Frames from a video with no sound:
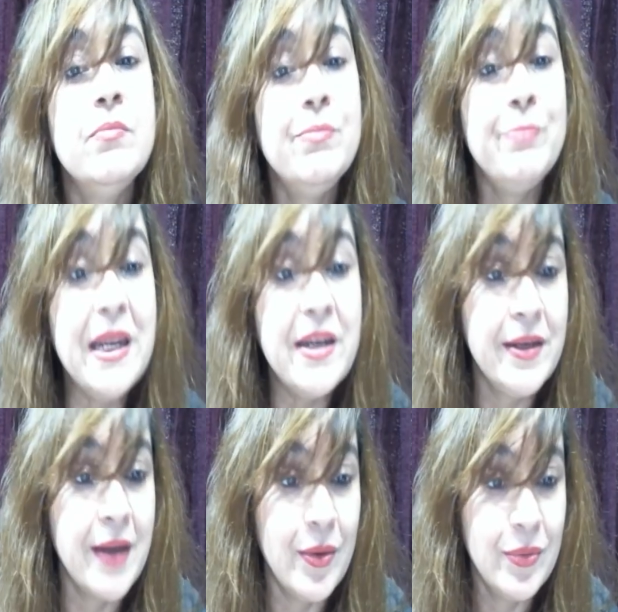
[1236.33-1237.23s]
pen
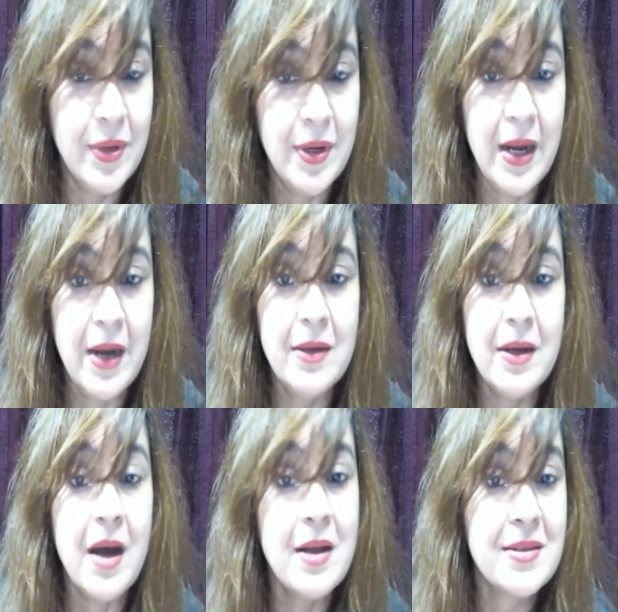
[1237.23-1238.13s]
it down
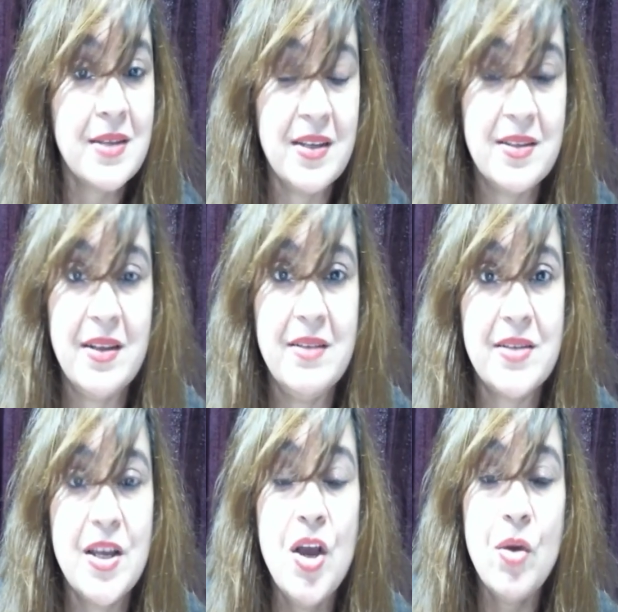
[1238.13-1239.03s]
and ask
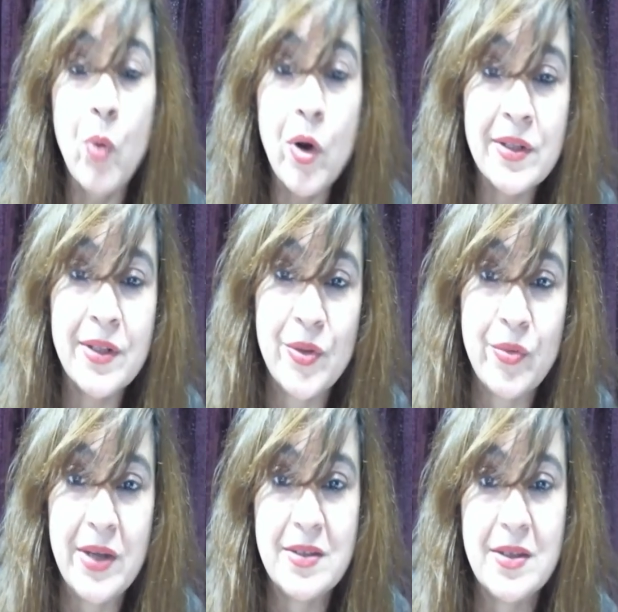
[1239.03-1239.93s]
ourselves, what are the
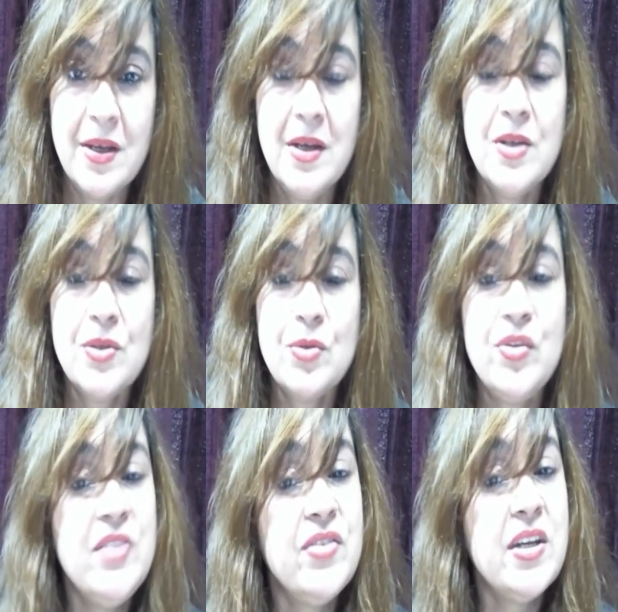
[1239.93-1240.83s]
threats? So
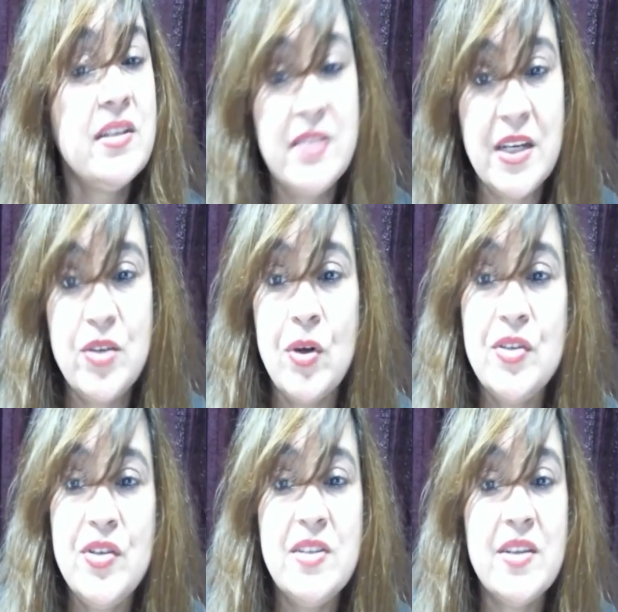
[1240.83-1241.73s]
changing
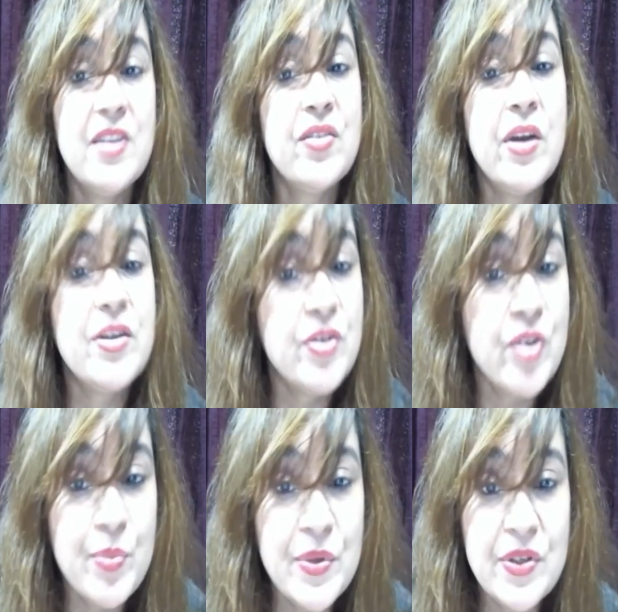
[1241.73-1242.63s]
technologies can threaten
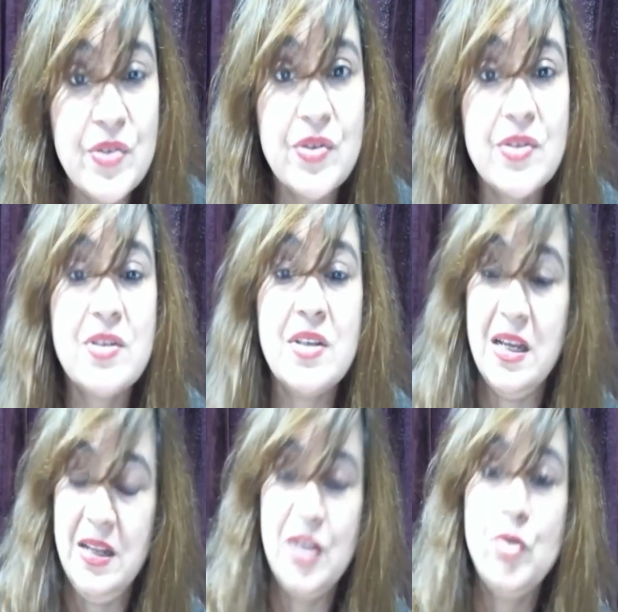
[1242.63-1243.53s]
your positions.
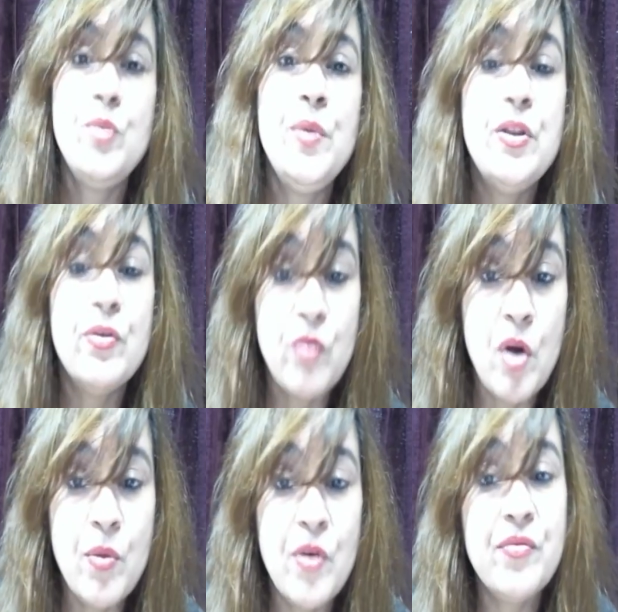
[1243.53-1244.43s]
It could be in the
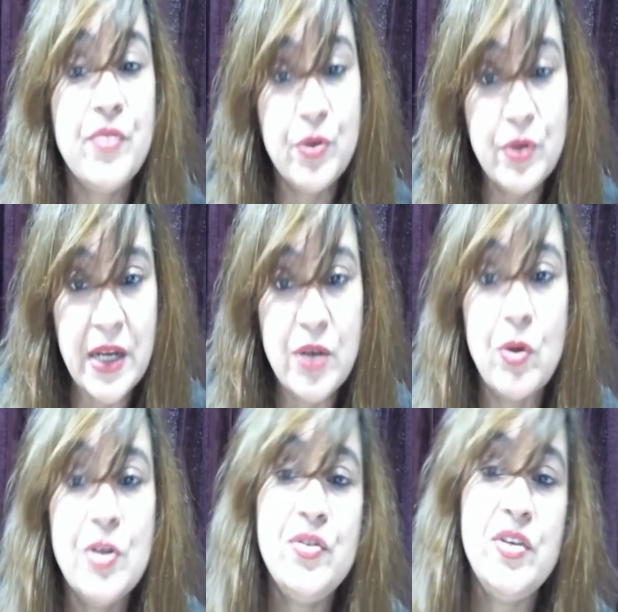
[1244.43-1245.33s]
form of
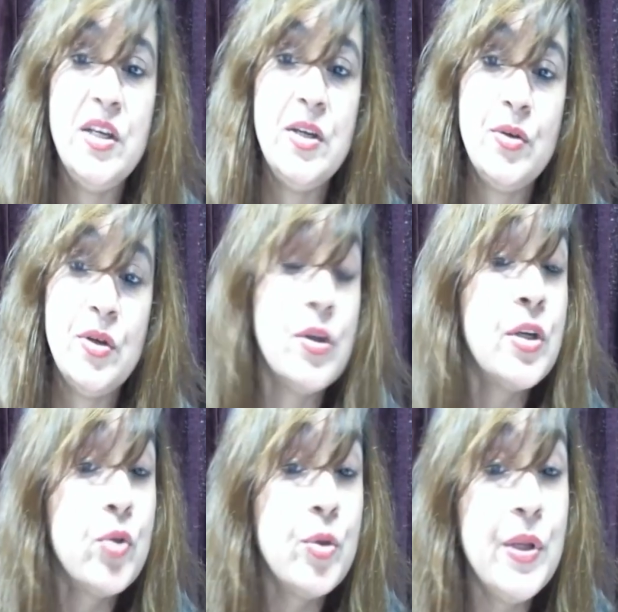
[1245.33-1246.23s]
technology.
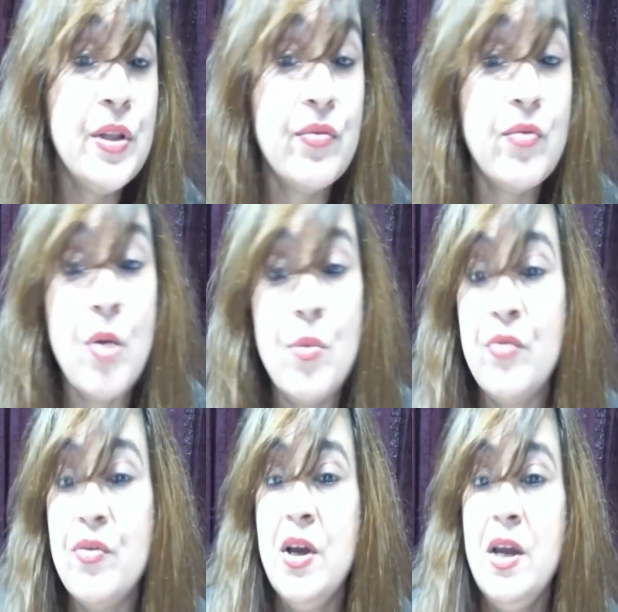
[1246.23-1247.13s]
It could be in the form
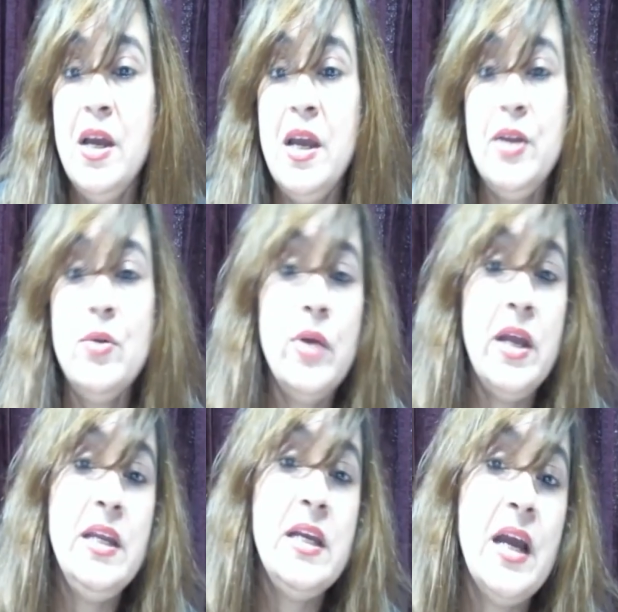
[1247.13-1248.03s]
of
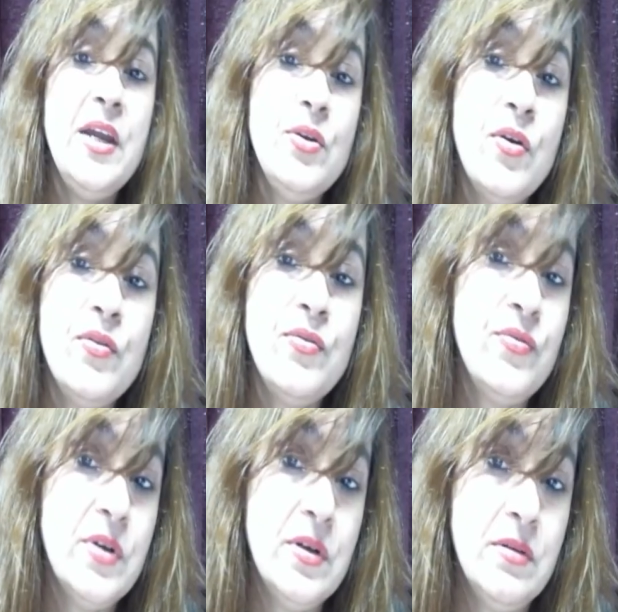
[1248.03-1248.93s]
any kind of
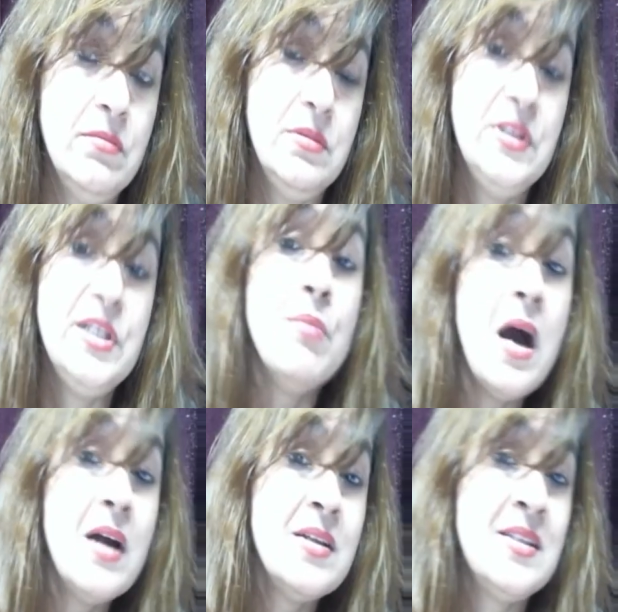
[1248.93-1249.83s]

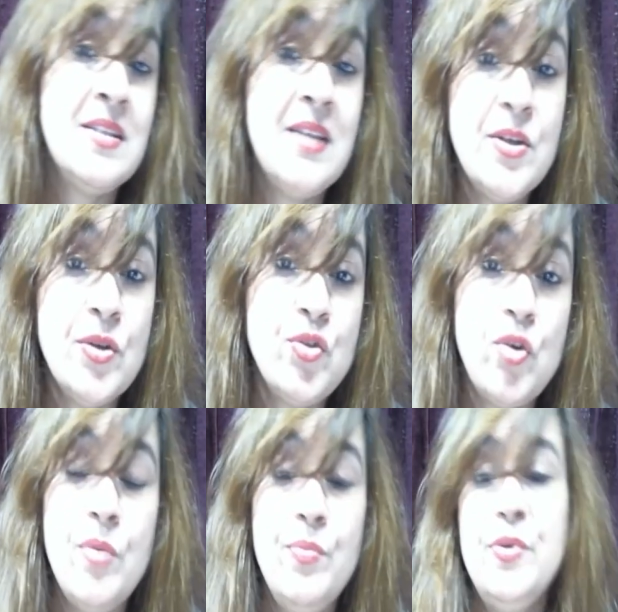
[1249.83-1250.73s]
demands that your
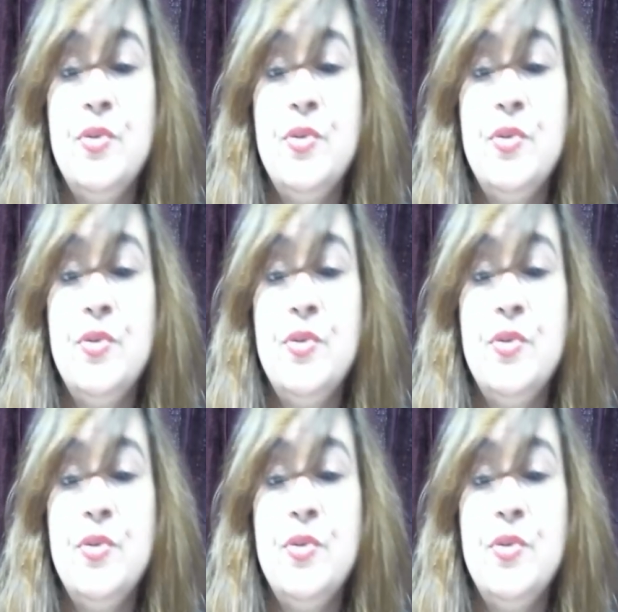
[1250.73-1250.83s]
job